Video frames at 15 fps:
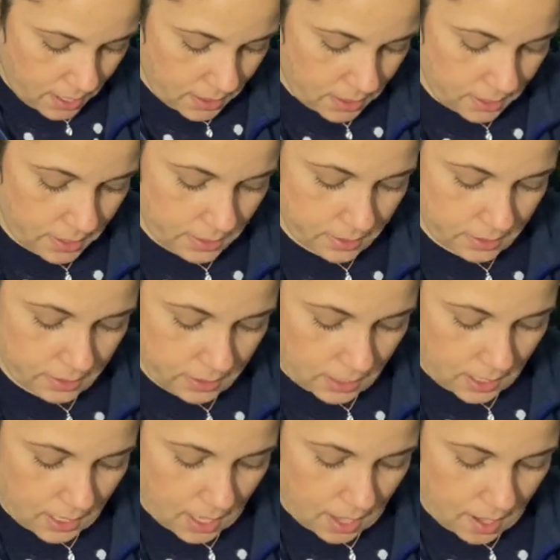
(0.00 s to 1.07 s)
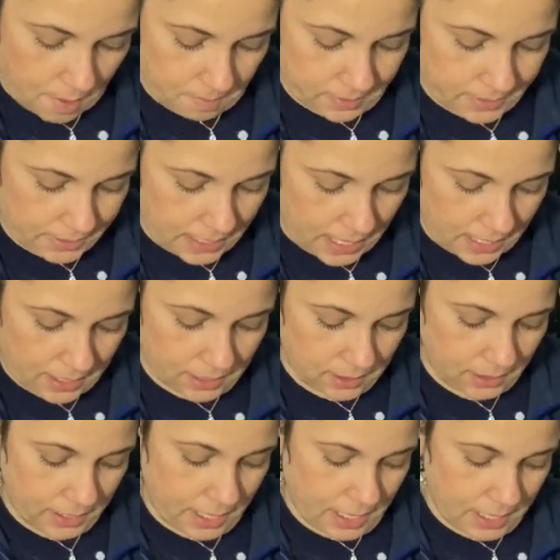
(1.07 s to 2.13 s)
the zinc
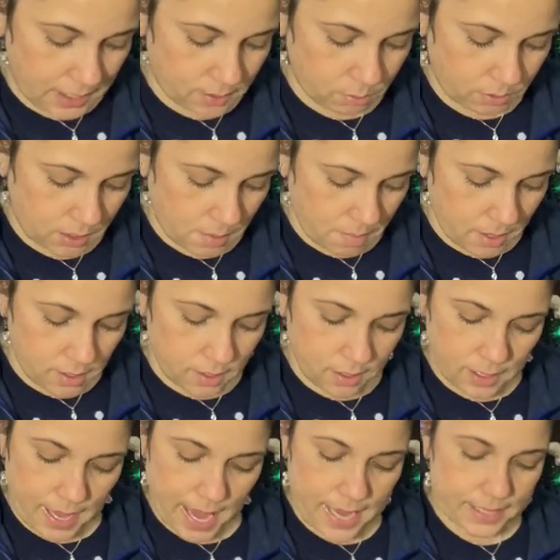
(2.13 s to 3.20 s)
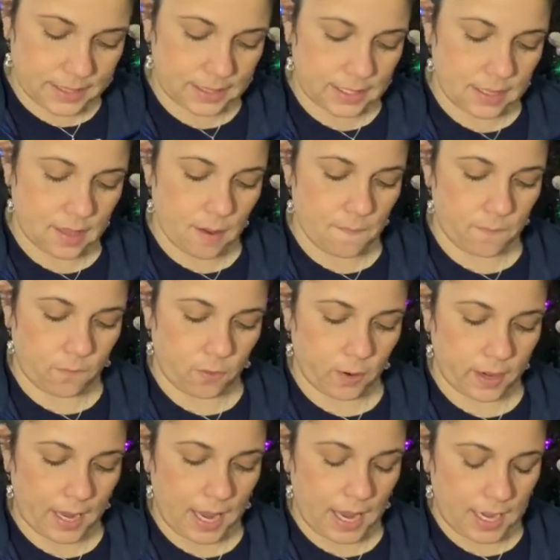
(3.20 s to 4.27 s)
lids with the milk glass in them for
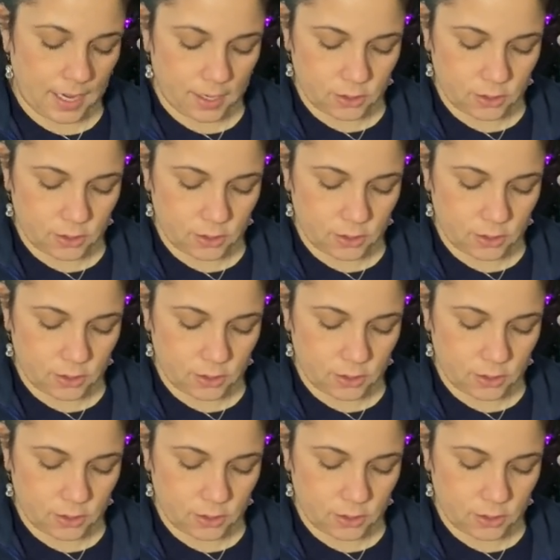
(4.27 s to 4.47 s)
canning